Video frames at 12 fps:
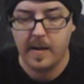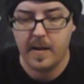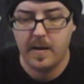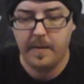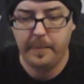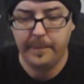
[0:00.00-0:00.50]

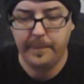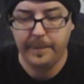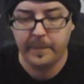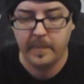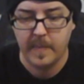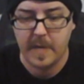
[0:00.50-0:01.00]
I
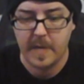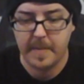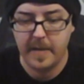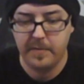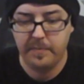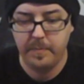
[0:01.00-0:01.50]

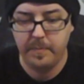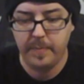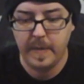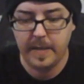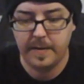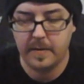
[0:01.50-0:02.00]
might have
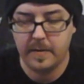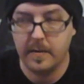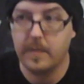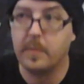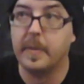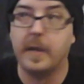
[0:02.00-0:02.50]
peaked a
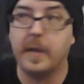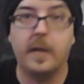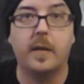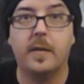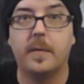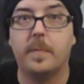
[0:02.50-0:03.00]
little
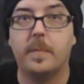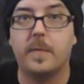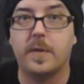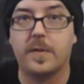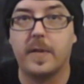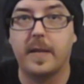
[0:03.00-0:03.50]
bit,
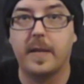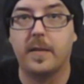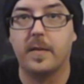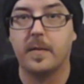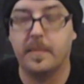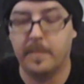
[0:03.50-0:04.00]
just like
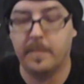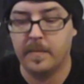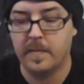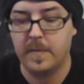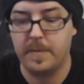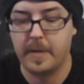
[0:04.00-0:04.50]
the
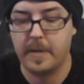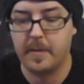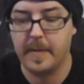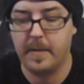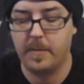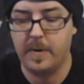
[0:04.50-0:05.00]

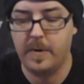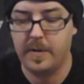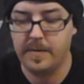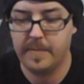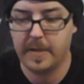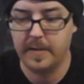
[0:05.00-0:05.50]
Spider-Man
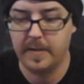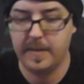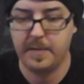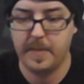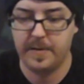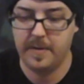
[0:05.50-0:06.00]
one, but
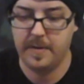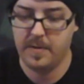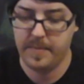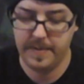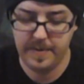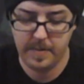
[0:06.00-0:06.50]
let's bust it
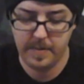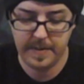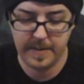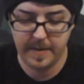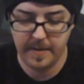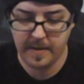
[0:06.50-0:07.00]
open, see
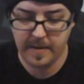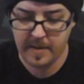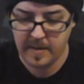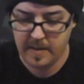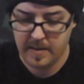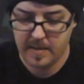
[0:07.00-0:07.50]
what's in it.
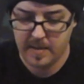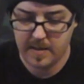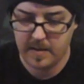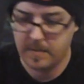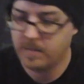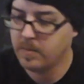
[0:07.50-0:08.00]

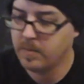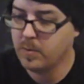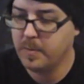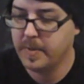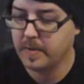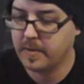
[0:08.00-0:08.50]

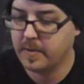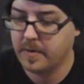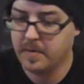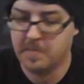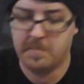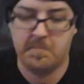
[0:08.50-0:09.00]
Rule book,
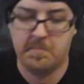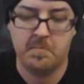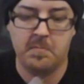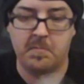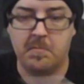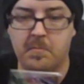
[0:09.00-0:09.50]

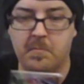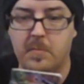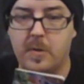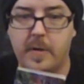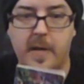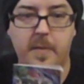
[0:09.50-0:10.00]

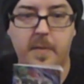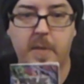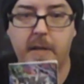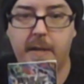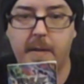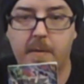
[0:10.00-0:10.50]
learn how to
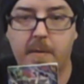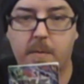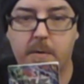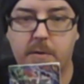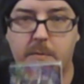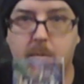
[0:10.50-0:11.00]
play,
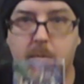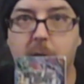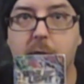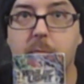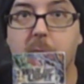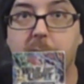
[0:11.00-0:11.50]
or just
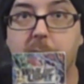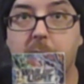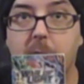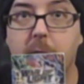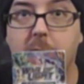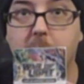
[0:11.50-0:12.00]
watch my
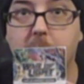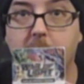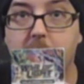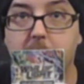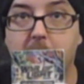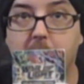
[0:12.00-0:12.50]
video that I
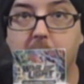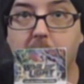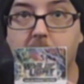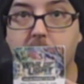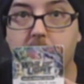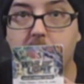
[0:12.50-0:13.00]
plan to make
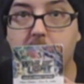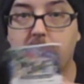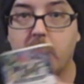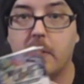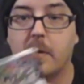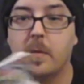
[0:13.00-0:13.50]
after
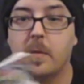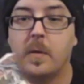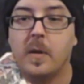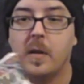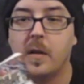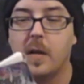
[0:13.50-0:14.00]
this video,
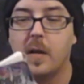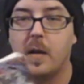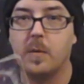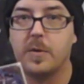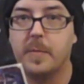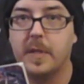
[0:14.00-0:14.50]

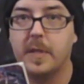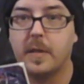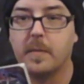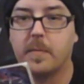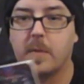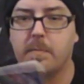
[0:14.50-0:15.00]
which will be
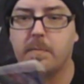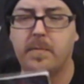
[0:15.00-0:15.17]
a